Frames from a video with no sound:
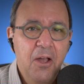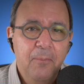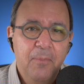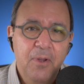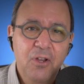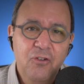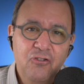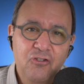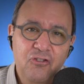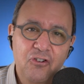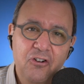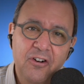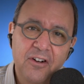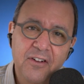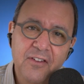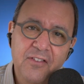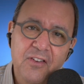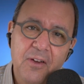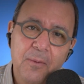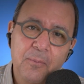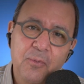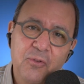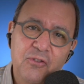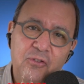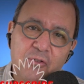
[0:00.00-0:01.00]
Be sure to
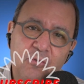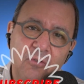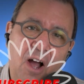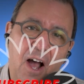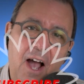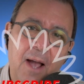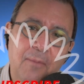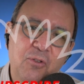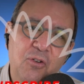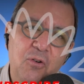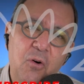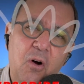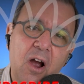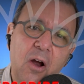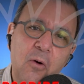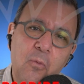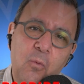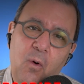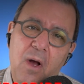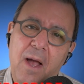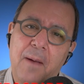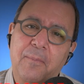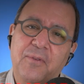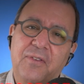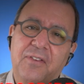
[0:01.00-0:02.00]
subscribe to our
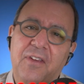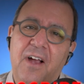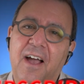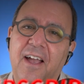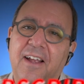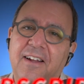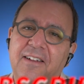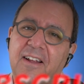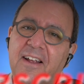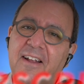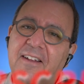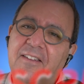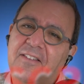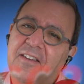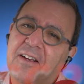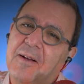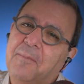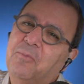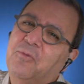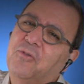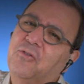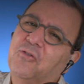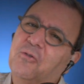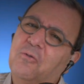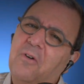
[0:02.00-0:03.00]
website and
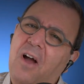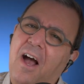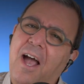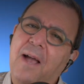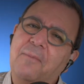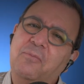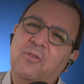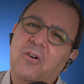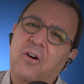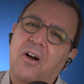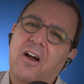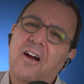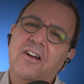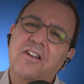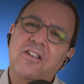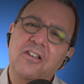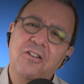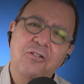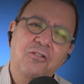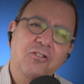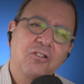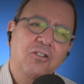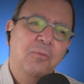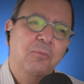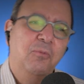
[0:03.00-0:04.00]
subscribe to our
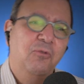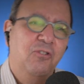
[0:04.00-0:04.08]
YouTube